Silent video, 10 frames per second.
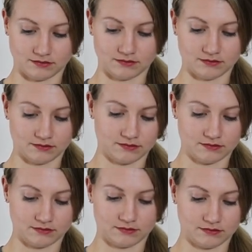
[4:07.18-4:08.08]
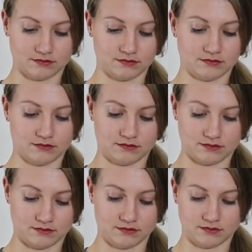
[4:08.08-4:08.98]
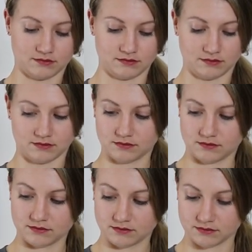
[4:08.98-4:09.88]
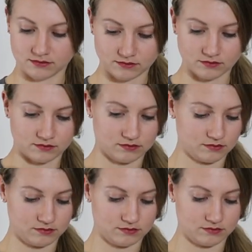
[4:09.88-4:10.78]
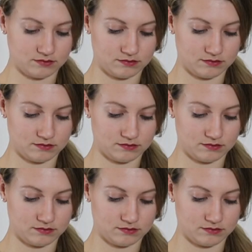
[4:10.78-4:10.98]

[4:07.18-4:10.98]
Nobody speaks.